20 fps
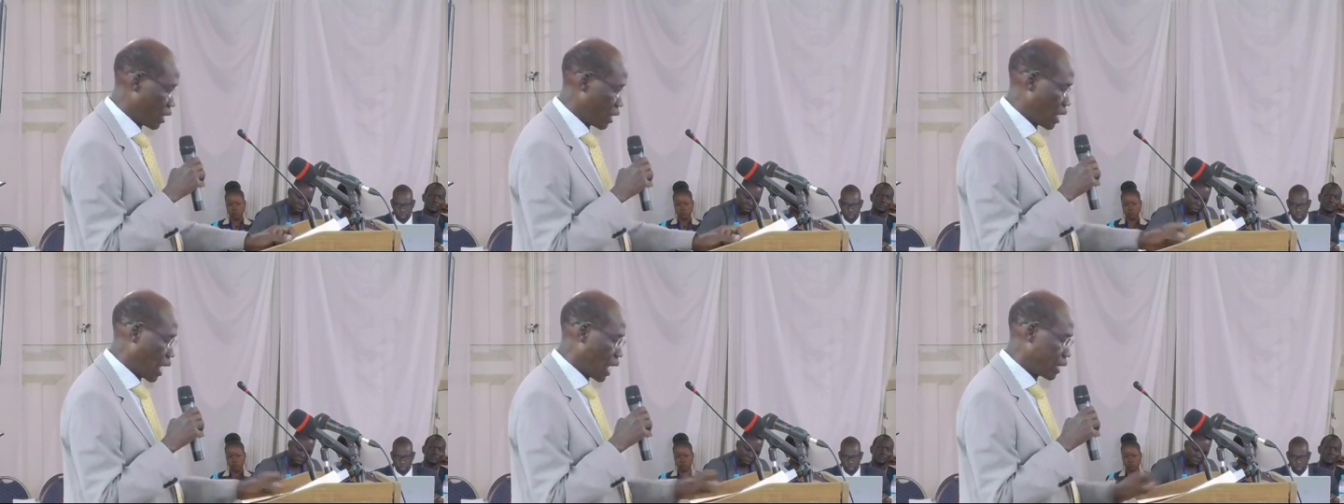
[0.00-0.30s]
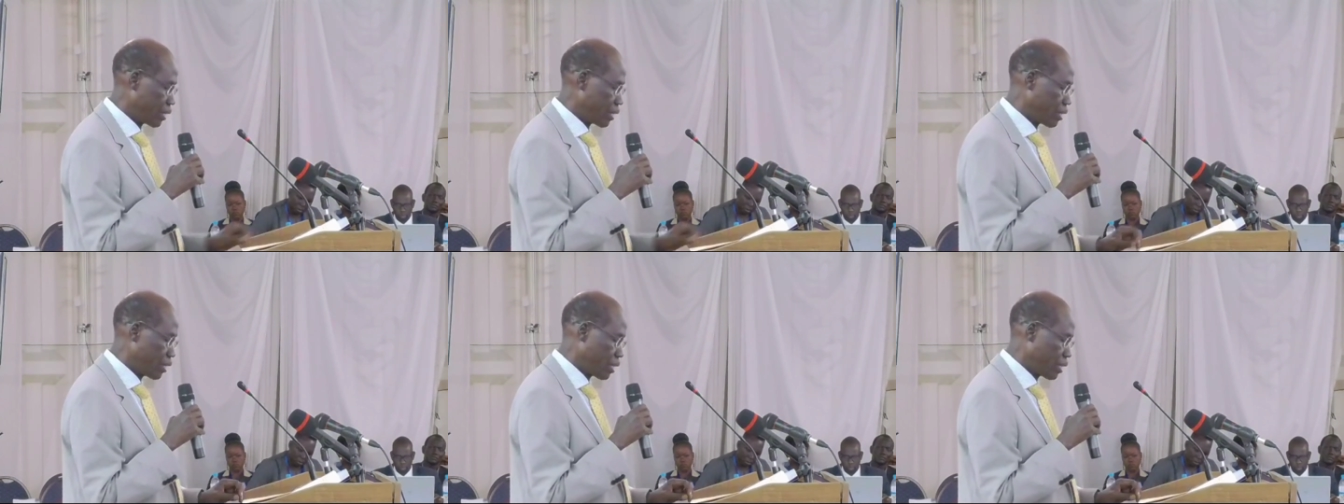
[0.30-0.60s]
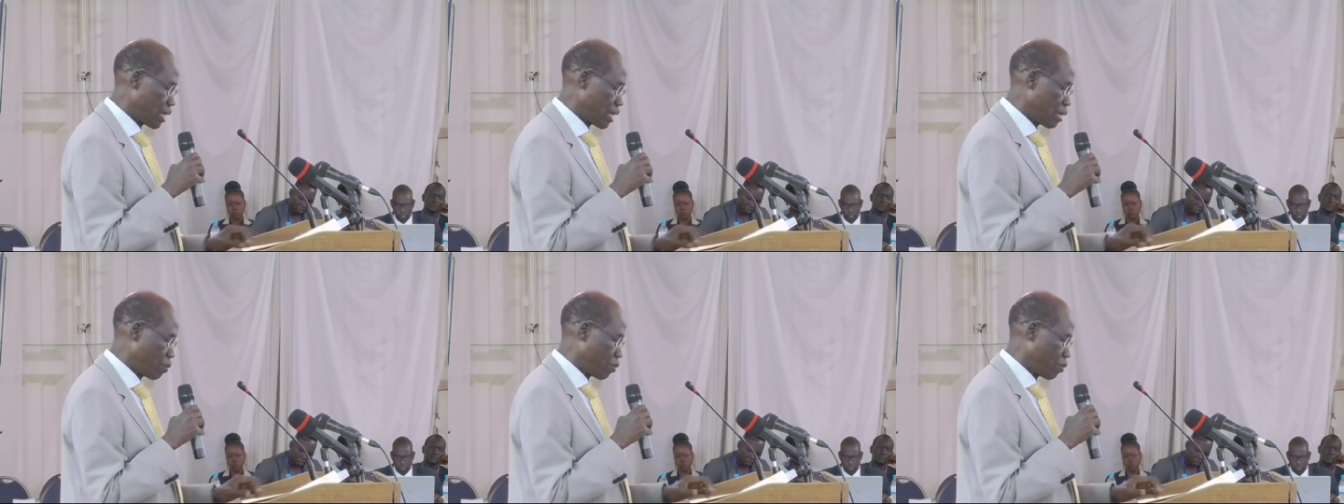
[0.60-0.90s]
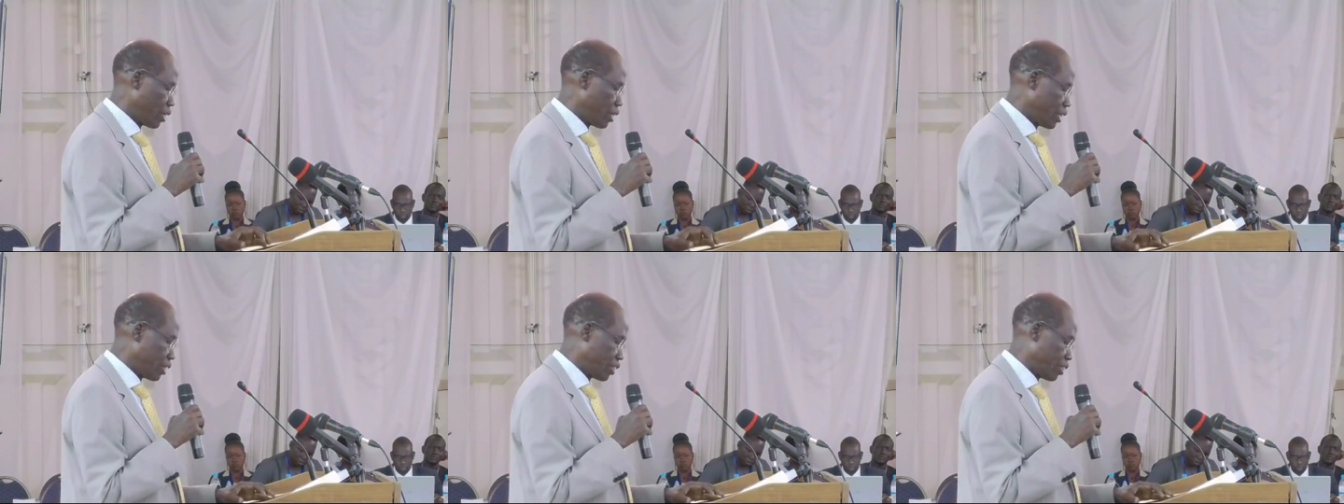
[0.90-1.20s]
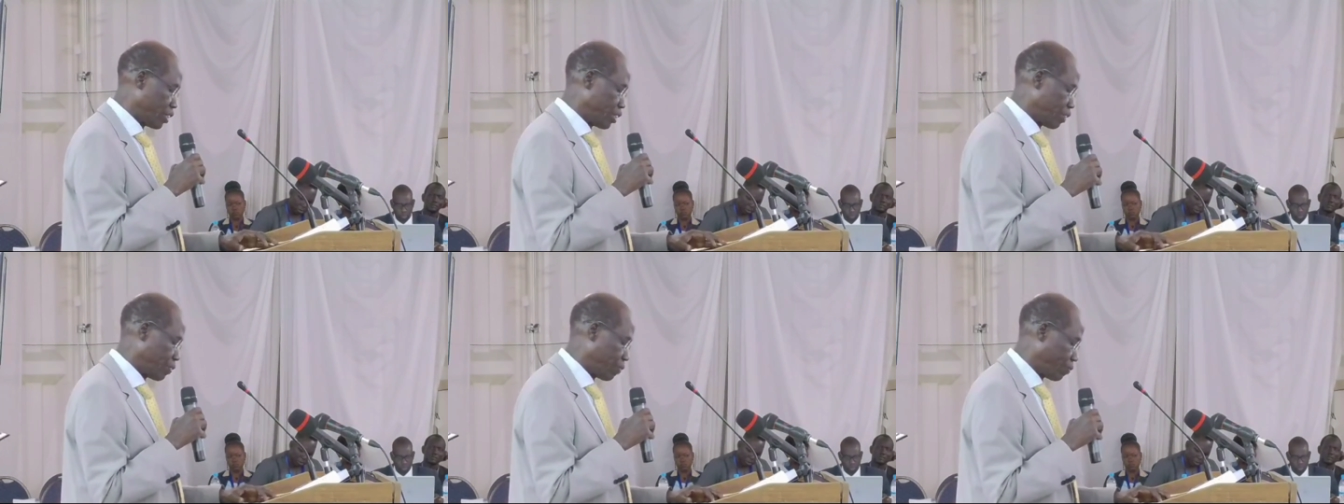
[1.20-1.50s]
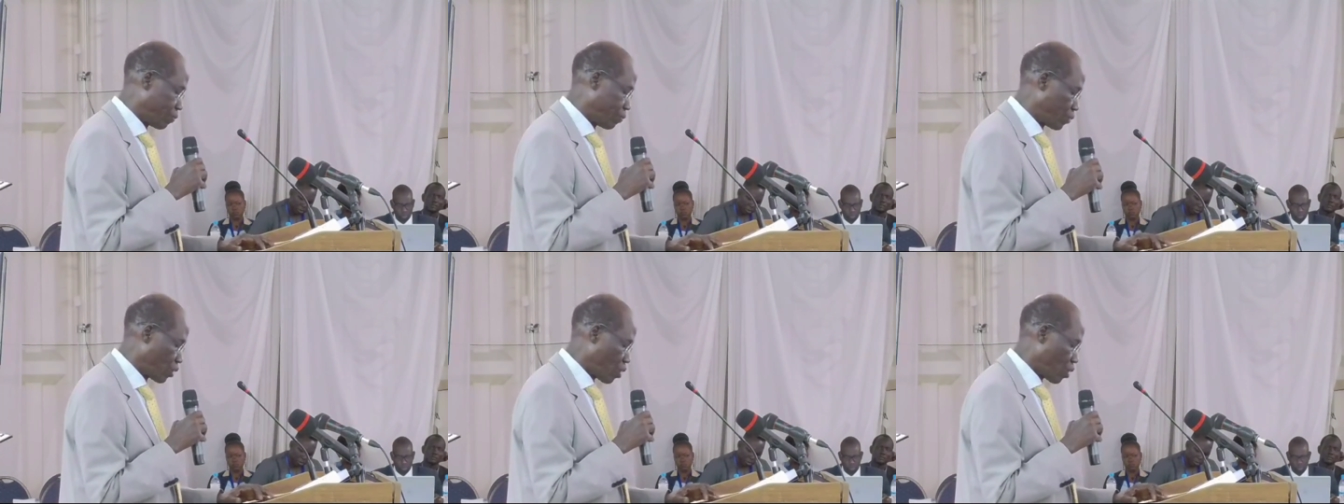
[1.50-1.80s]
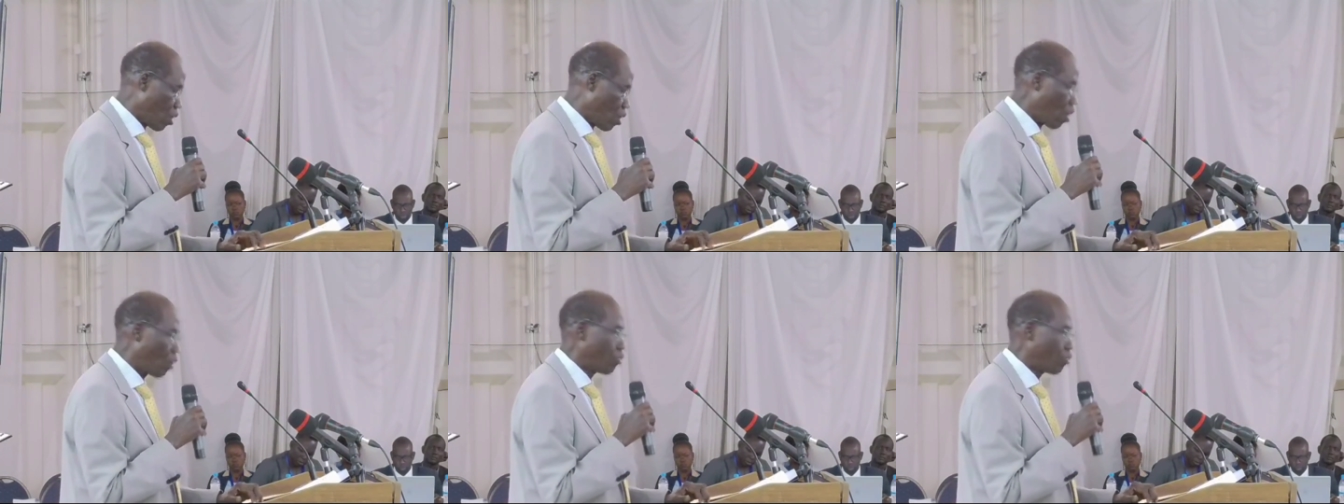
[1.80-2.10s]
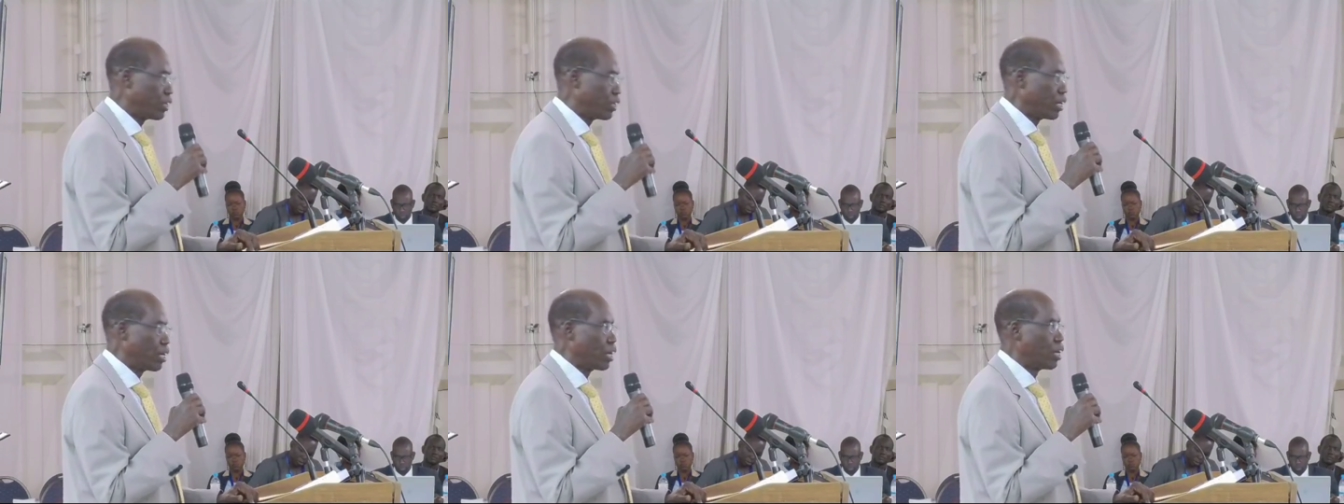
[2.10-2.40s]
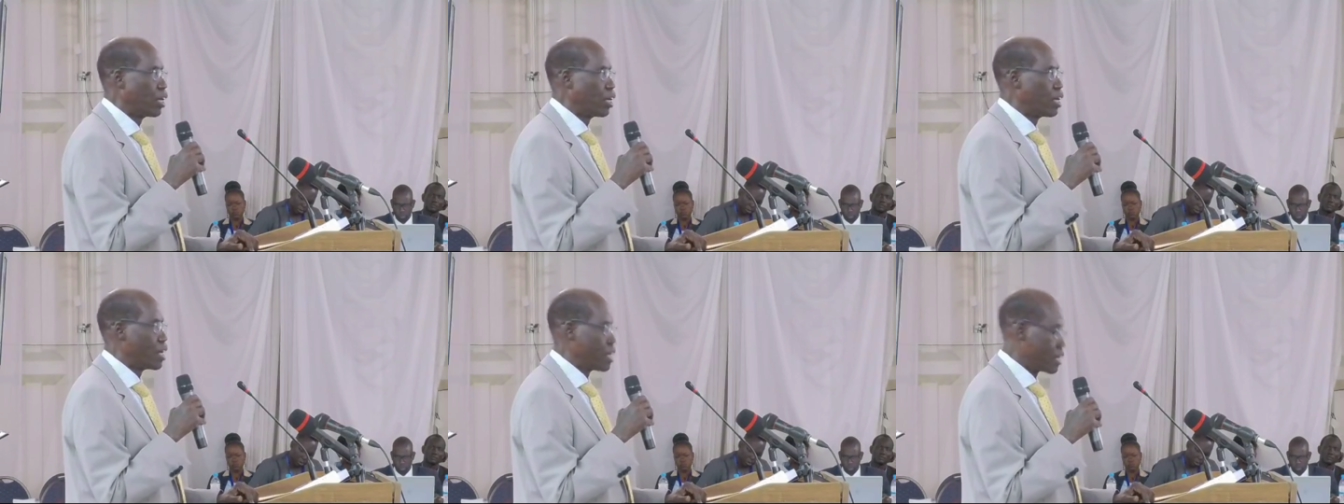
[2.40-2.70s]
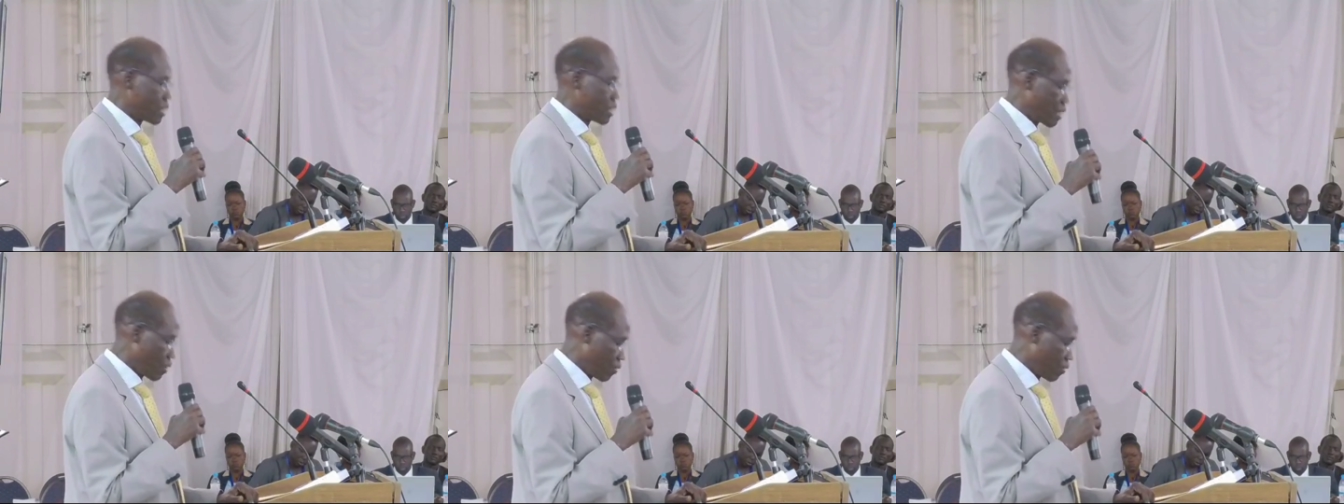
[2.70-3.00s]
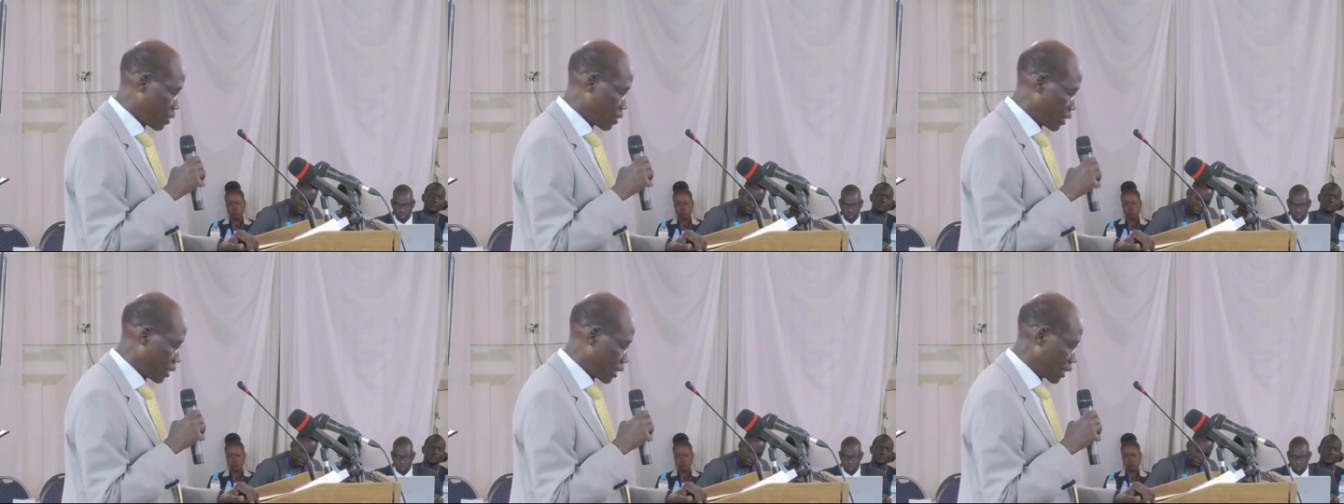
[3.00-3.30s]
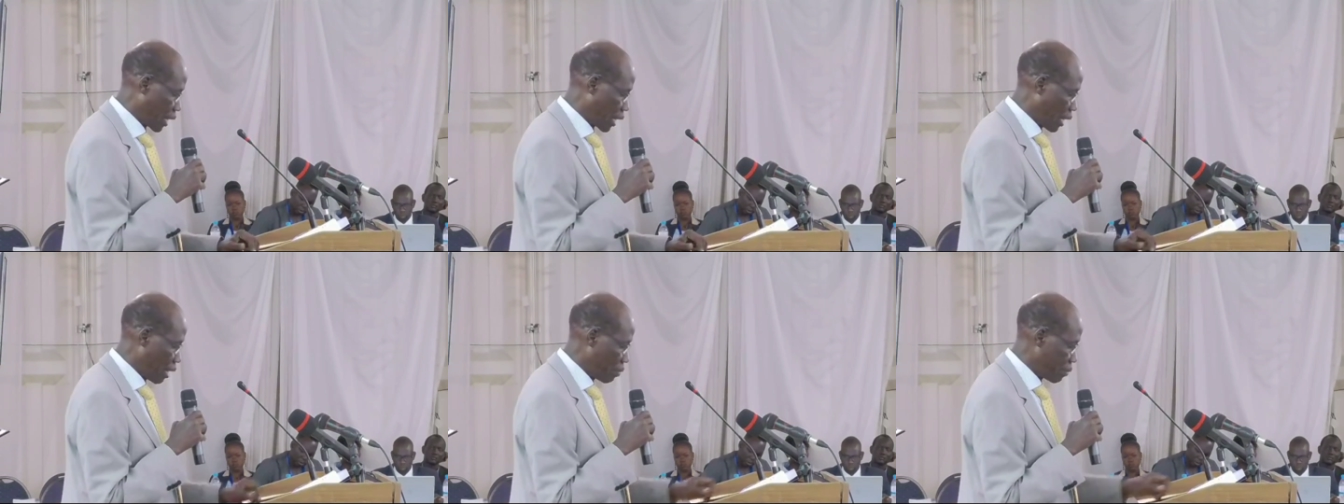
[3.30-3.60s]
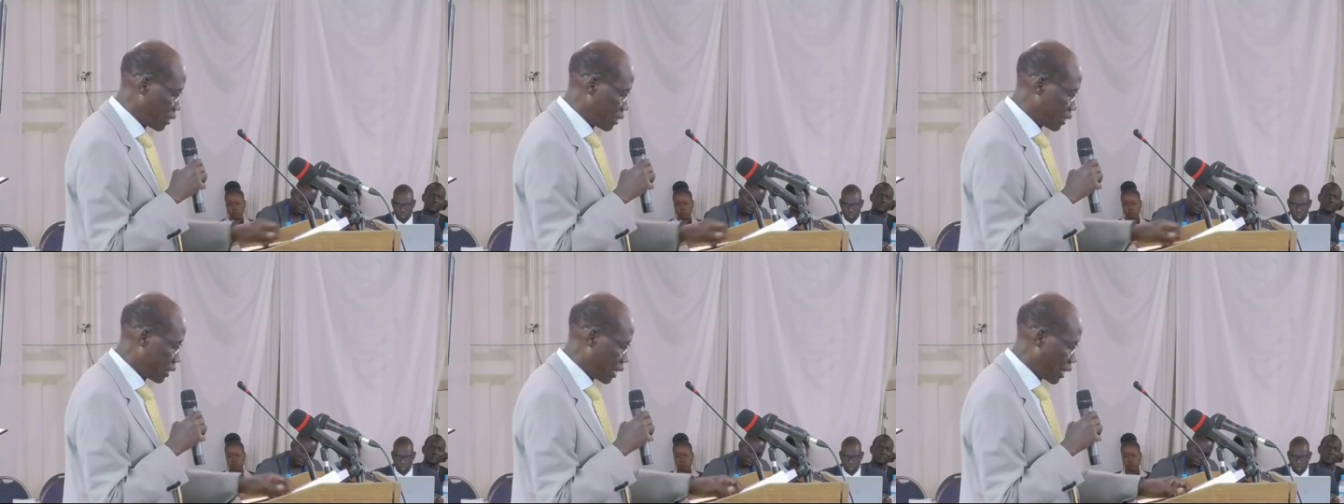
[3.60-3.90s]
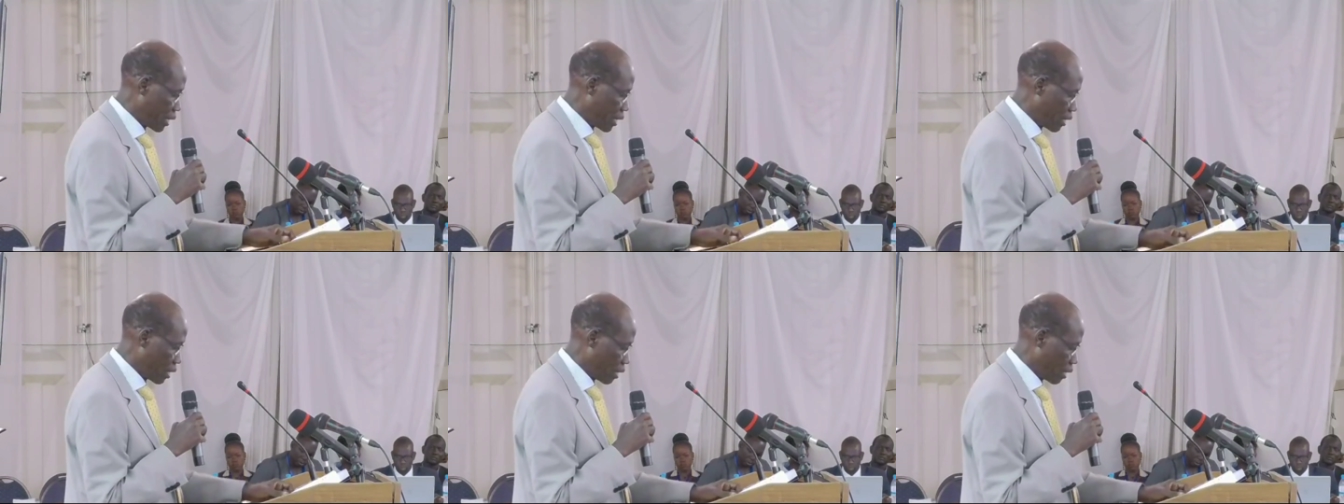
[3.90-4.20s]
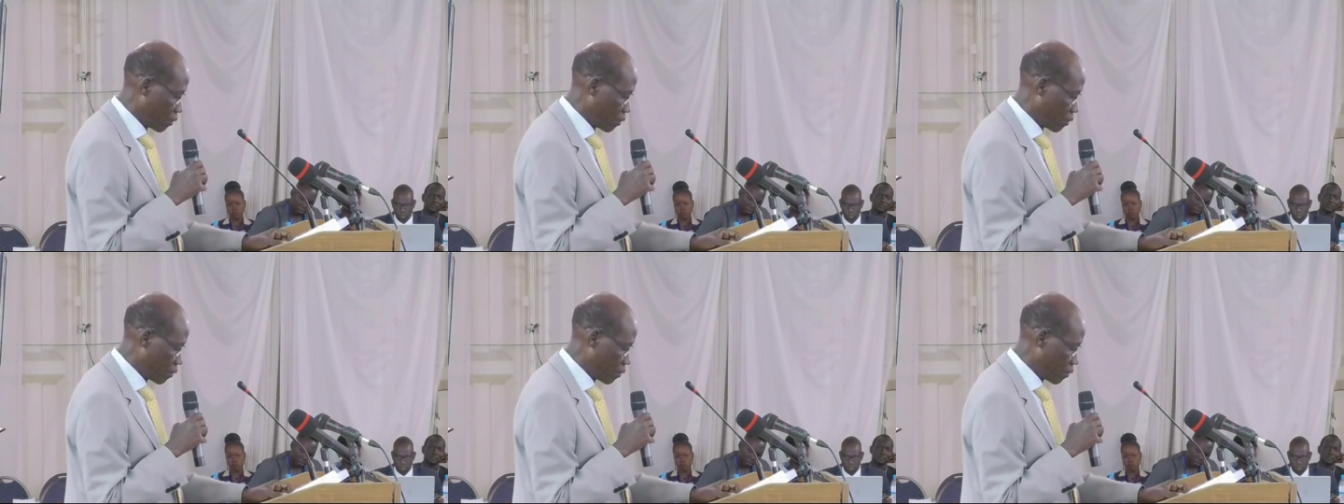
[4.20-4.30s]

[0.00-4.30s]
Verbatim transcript: under the able leadership of the Reverend Clement Janda,